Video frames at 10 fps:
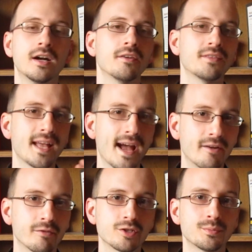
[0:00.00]
of the
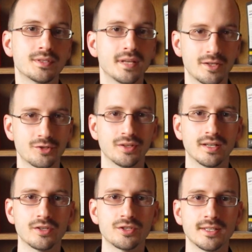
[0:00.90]
average potential
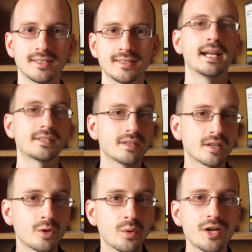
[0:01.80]
energy. It's an
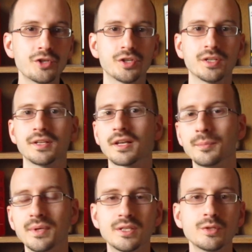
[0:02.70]
equation that
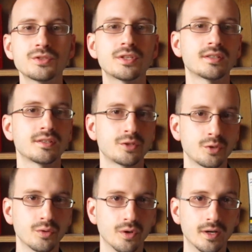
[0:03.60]
can be used as a
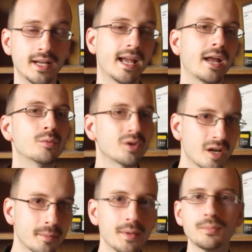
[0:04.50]
tool and will
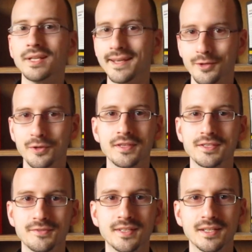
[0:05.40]
come up later in
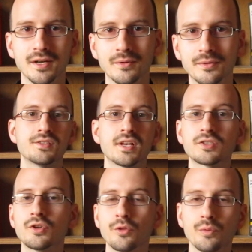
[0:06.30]
this video.
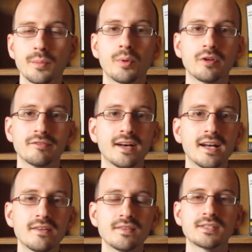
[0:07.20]
Section
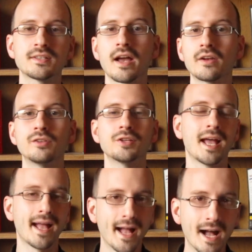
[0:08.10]
3.5 is titled
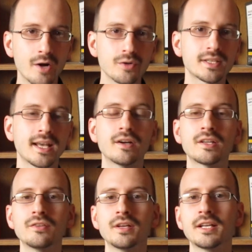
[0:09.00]
How to
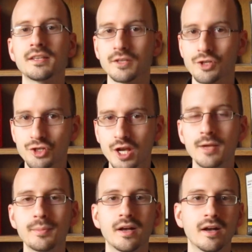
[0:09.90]
Calculate the
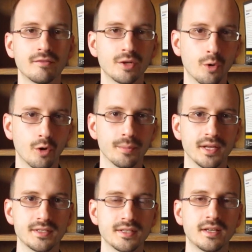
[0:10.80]
Shape of an
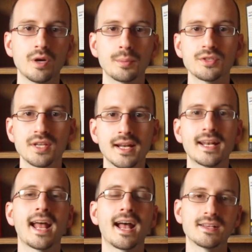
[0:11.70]
Orbit,
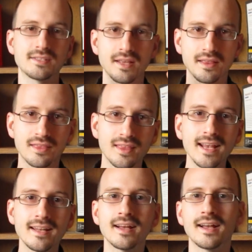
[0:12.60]
represented as
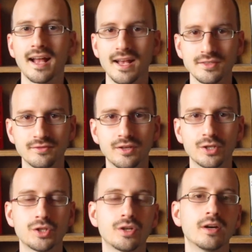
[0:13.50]
theta as a
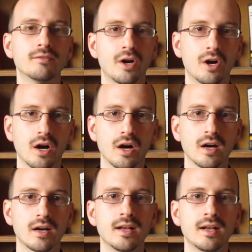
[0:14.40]
function of r,